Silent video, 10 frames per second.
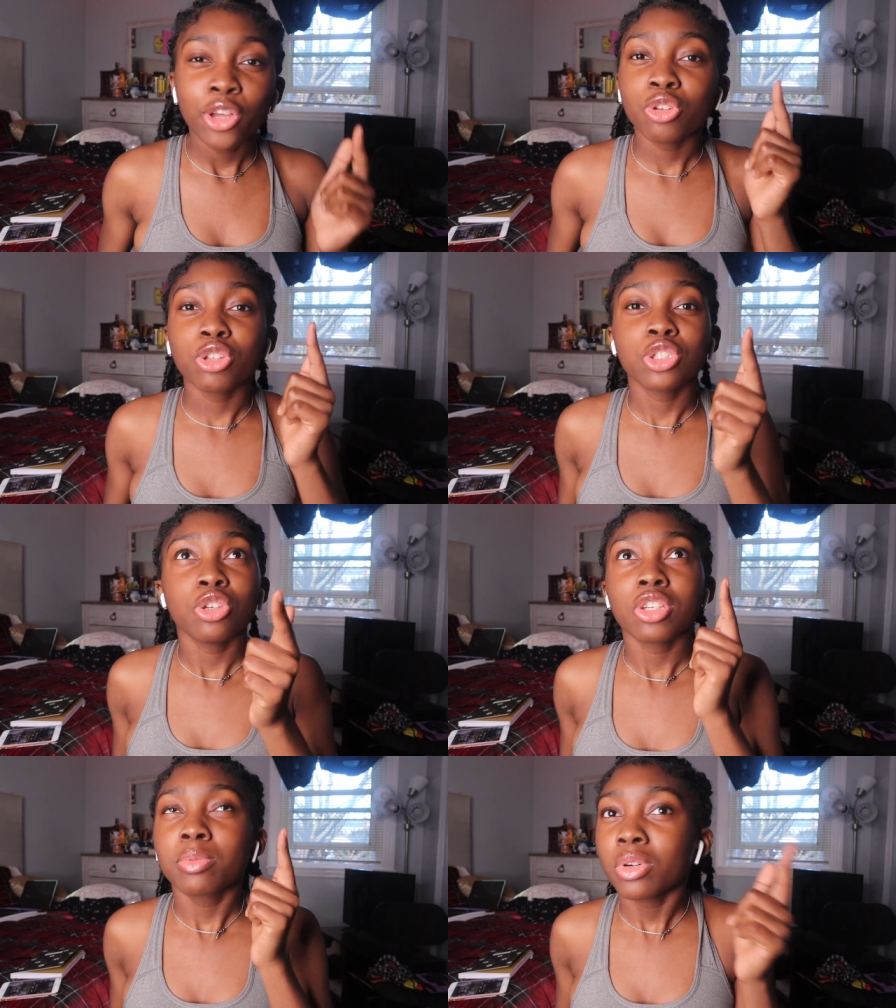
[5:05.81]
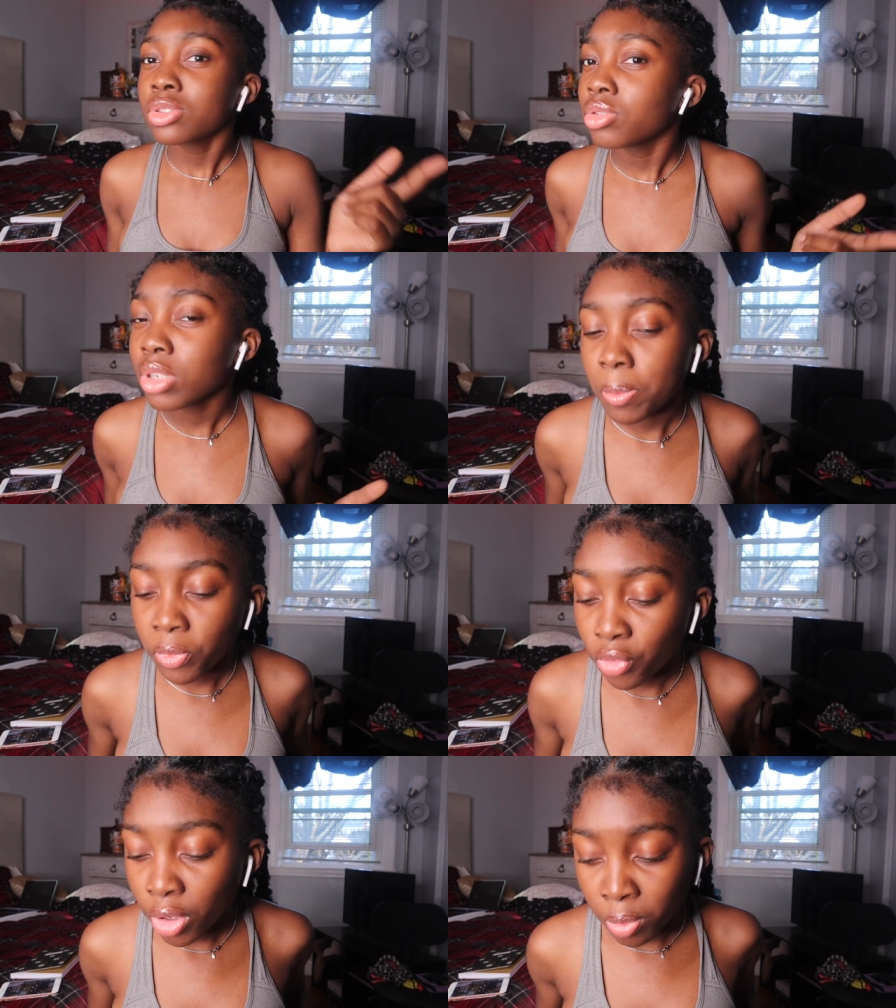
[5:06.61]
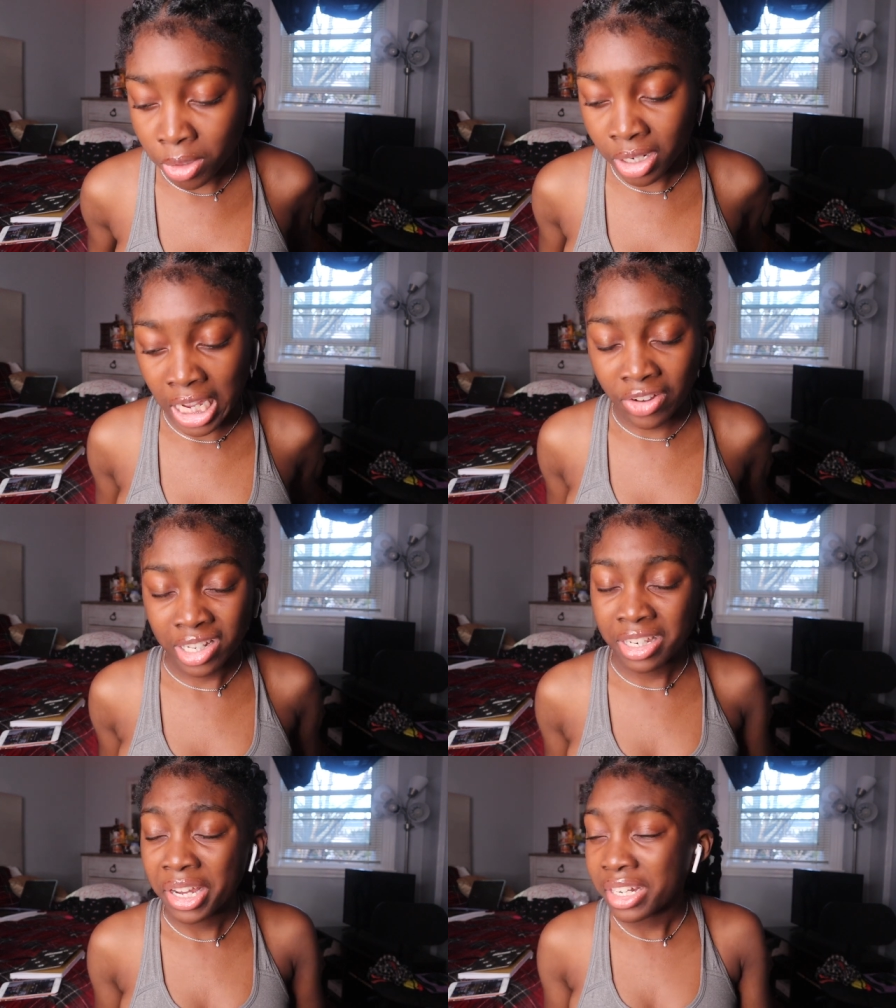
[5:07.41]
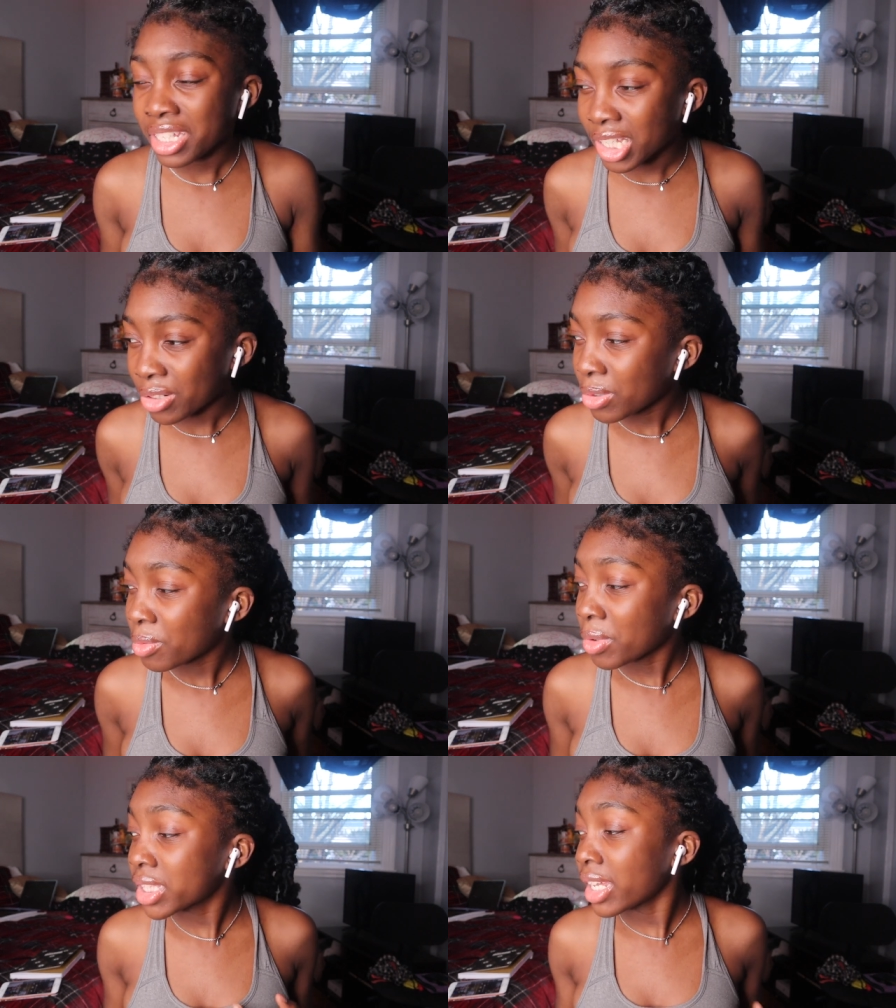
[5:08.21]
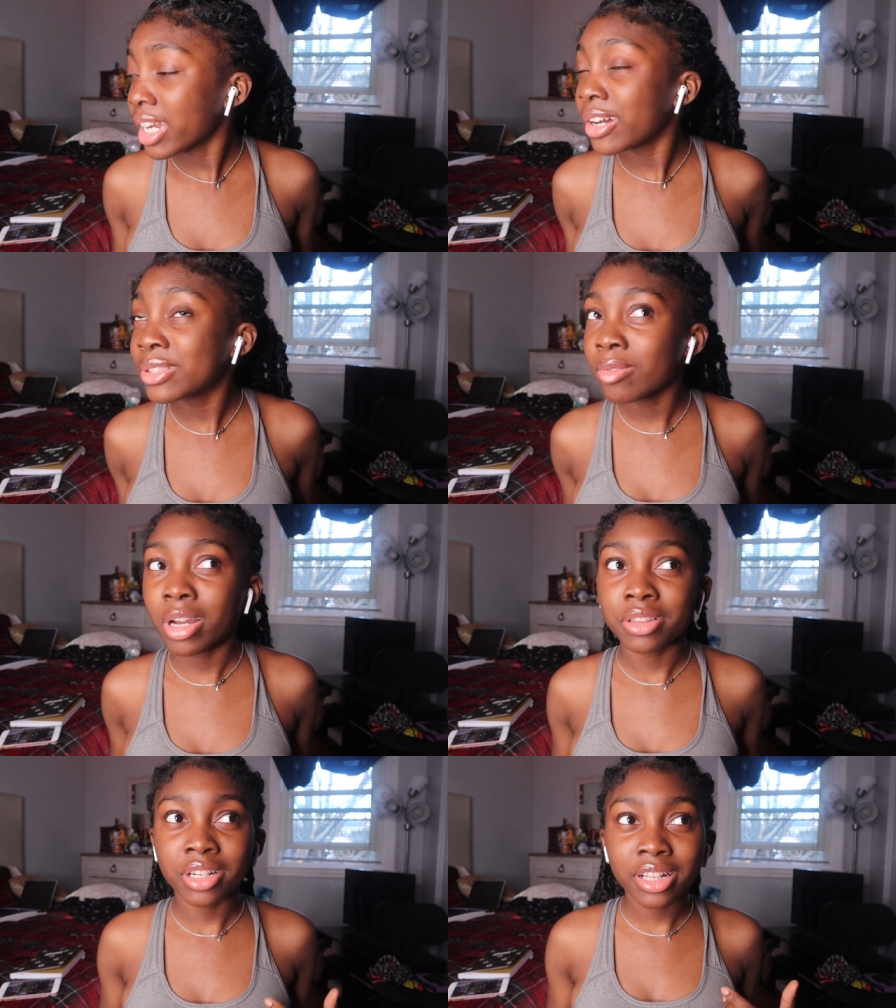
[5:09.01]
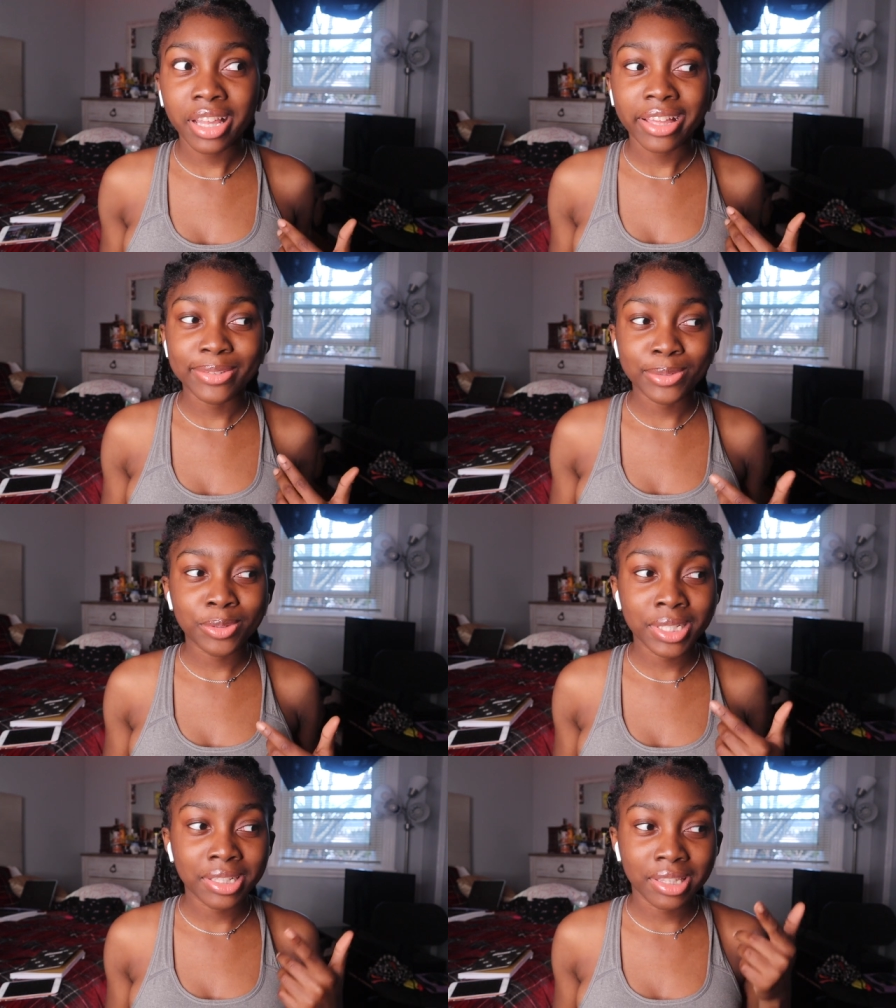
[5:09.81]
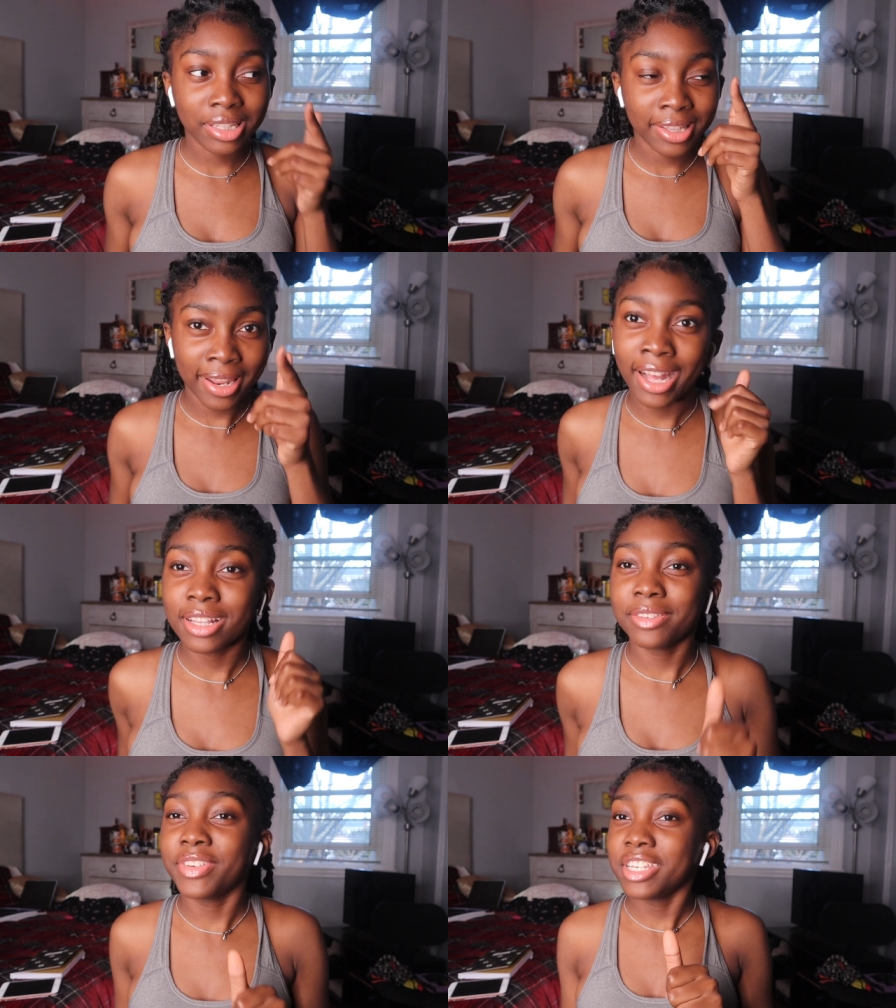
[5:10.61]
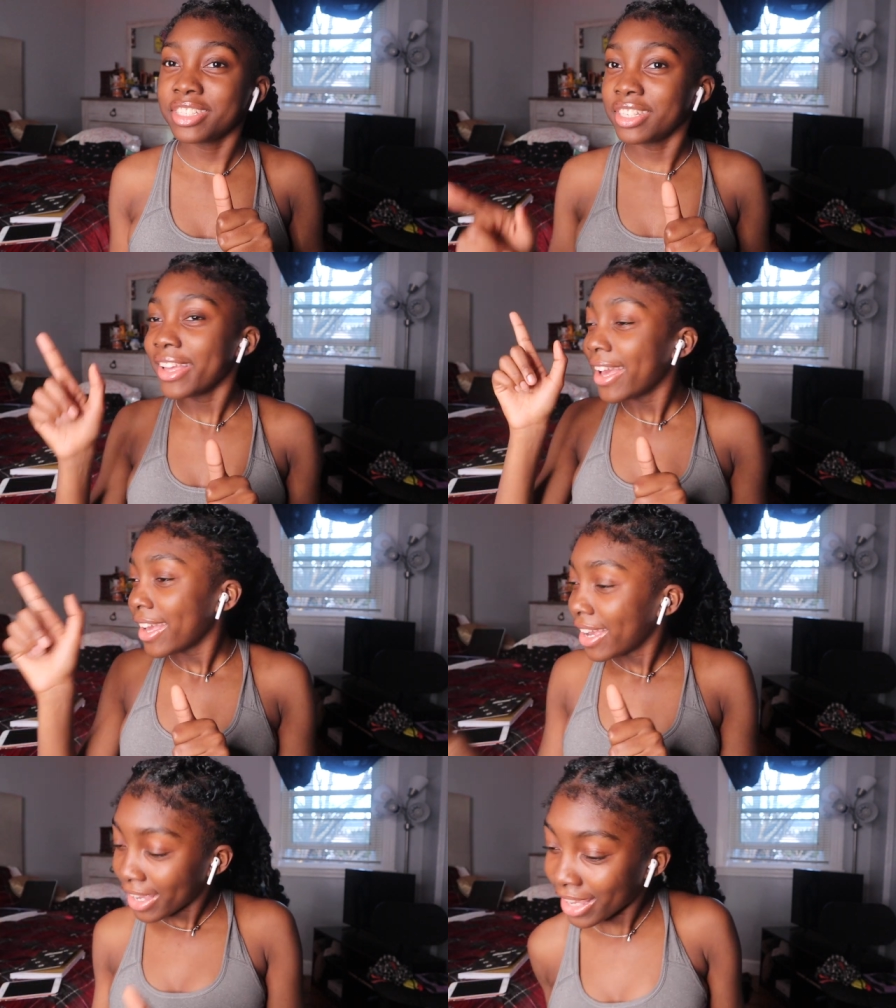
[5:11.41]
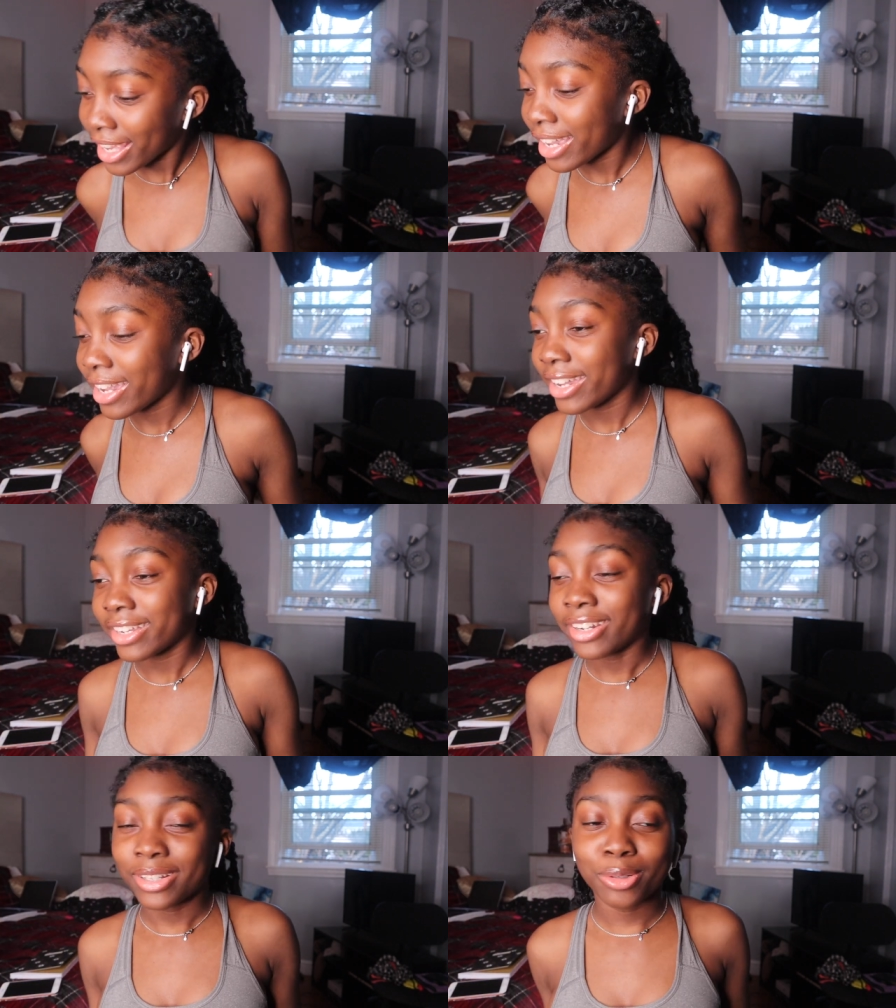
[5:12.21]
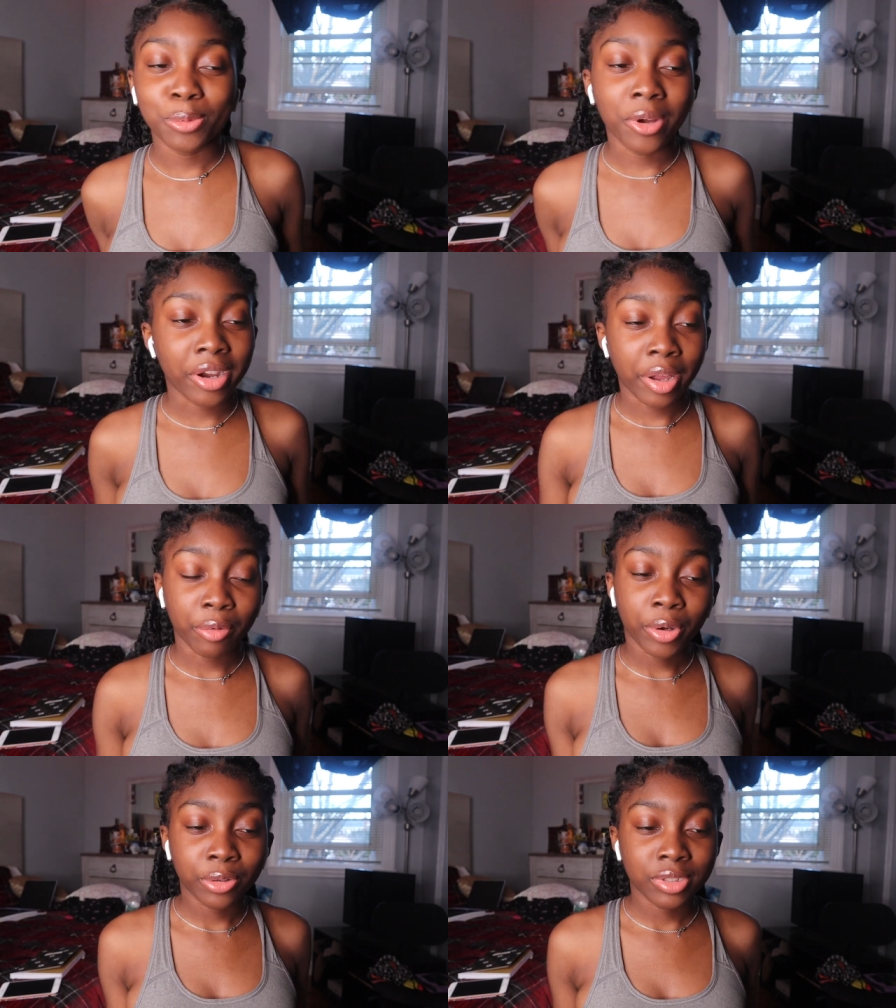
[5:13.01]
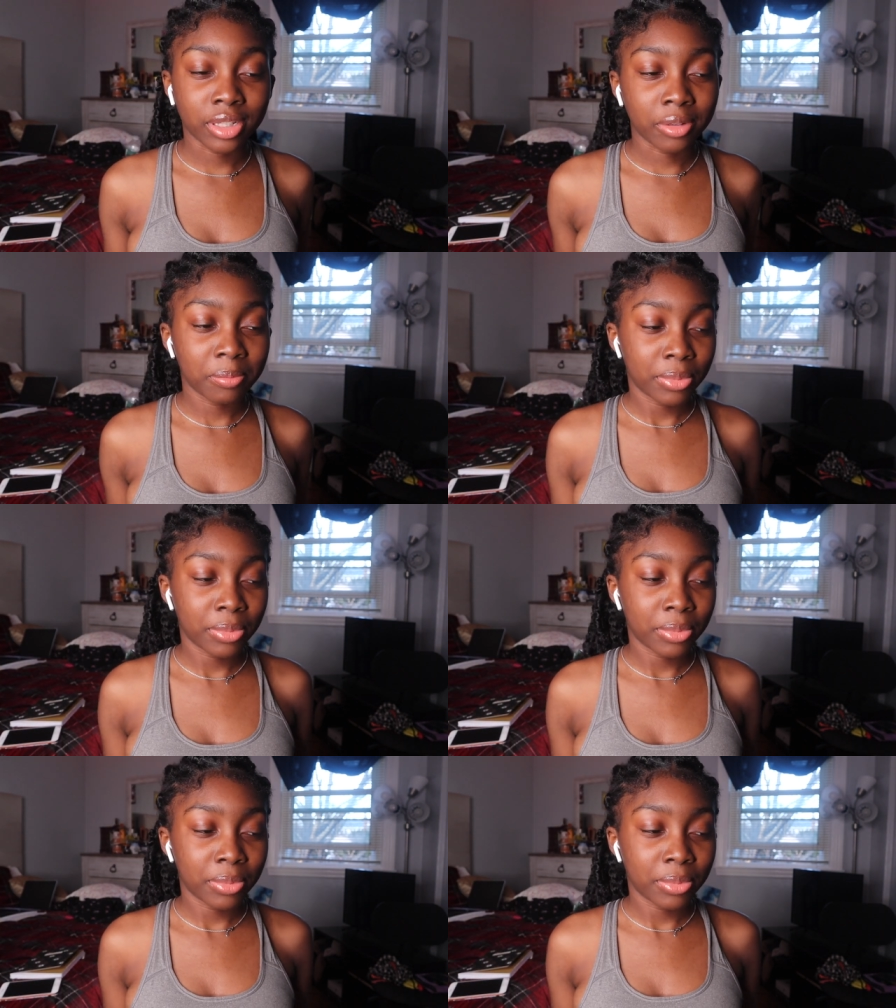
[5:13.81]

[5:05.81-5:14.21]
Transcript: So you're supposed to do that before a workout. And honey, what the hell do I look like doing an activation and a good workout, no sub.